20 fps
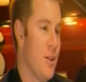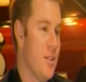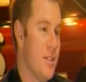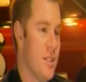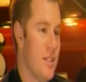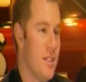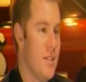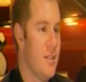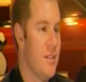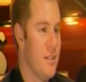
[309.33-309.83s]

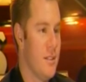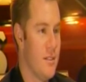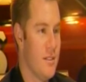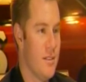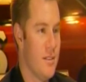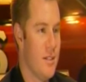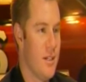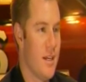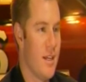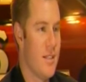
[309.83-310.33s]
wants it,
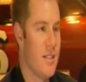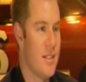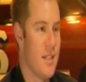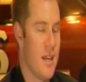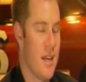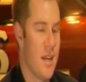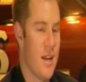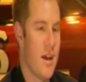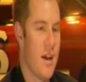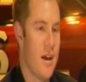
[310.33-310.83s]
like I
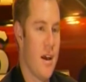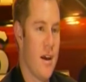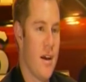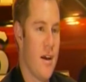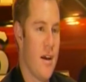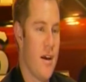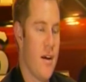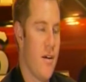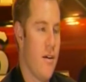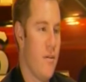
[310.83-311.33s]
said,
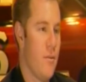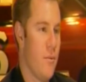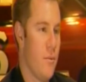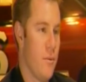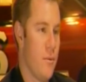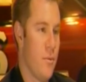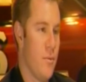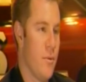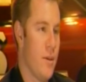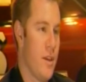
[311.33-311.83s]
I
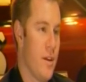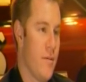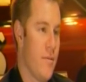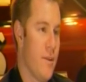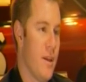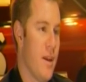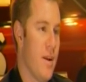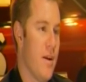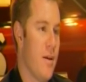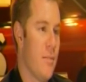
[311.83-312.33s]
will
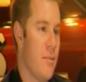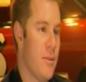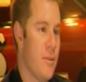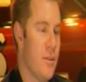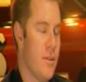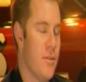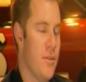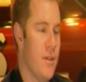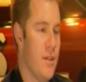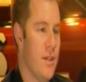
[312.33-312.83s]
give him that
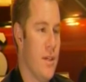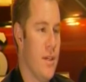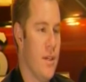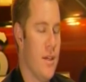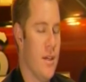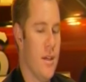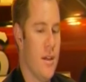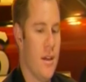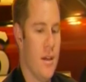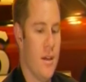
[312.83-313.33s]

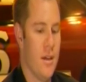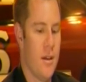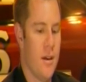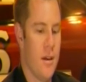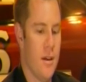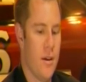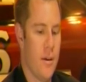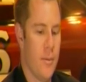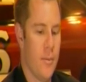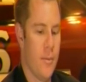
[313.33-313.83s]
opportunity.
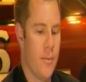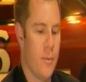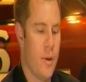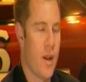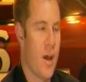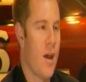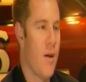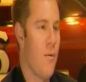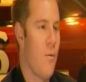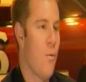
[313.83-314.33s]

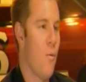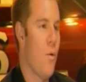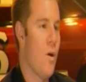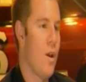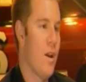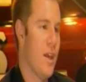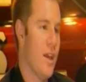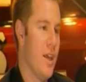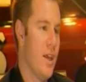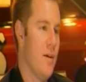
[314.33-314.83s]
But I
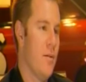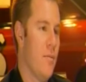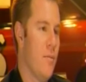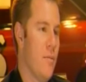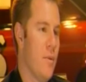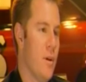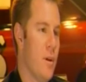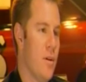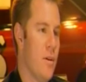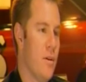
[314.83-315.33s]
want
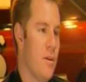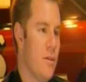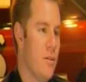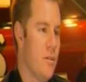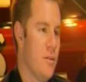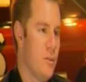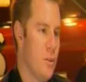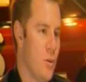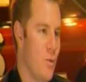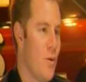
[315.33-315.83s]
him
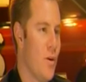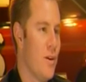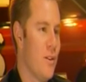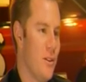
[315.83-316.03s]
to